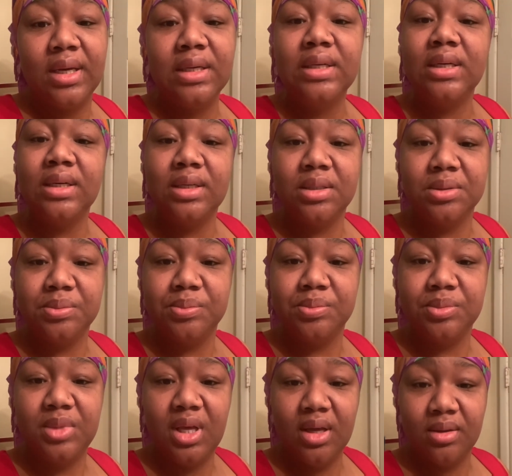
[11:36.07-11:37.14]
Um,
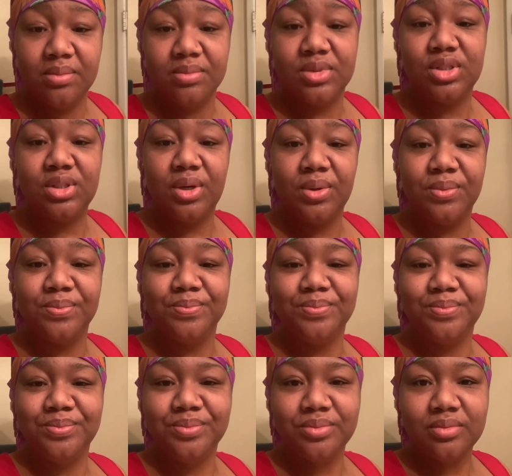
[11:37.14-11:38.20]
yeah, so
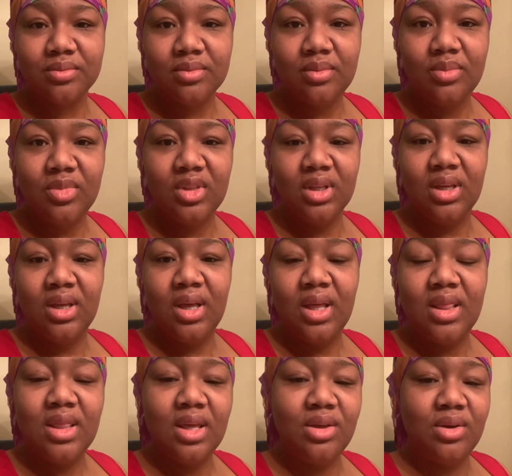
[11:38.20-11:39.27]

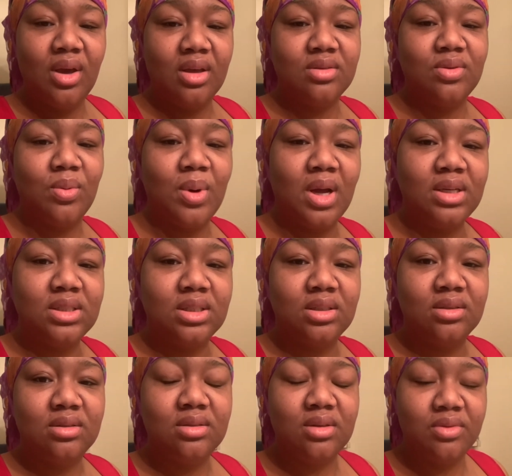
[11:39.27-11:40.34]
thank you guys for watching.
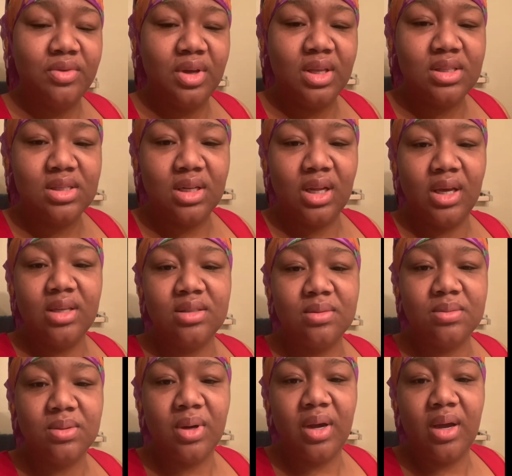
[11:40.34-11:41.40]
Don't forget to like,
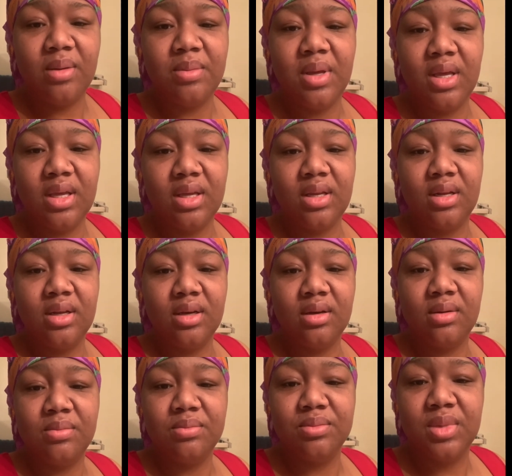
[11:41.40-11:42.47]
subscribe, and
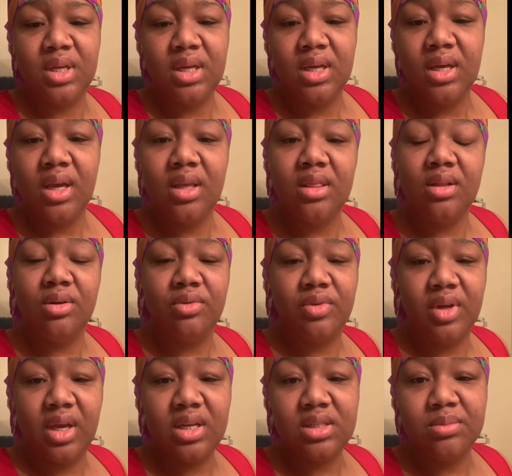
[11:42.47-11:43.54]
um, hit the
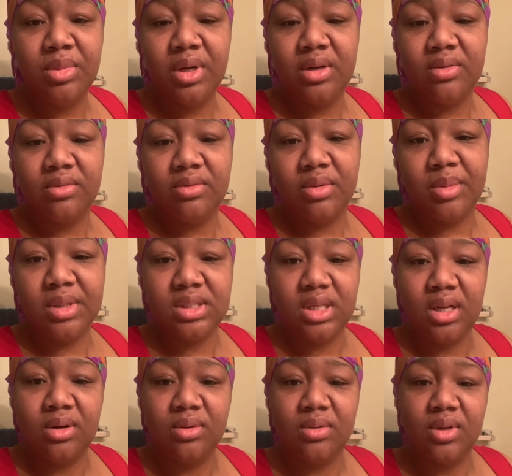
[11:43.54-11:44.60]
notification button for my
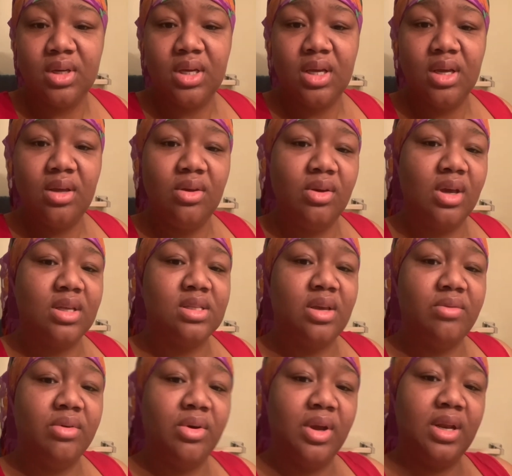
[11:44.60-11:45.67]
channel. You guys have
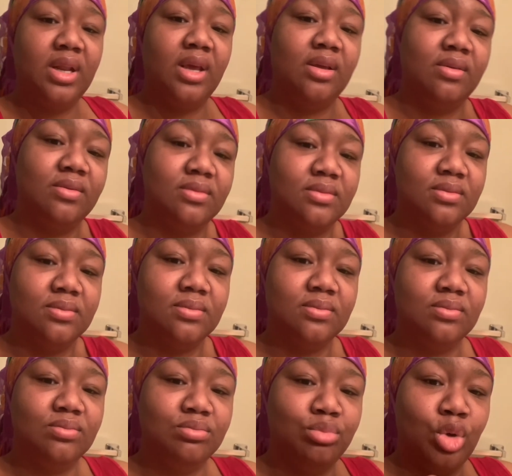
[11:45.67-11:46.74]
a great day.
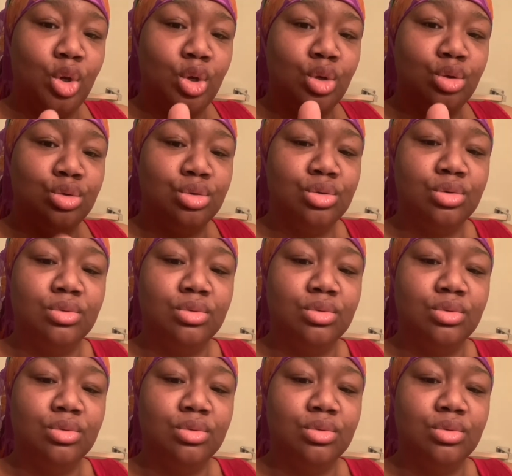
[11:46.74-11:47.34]
Peace.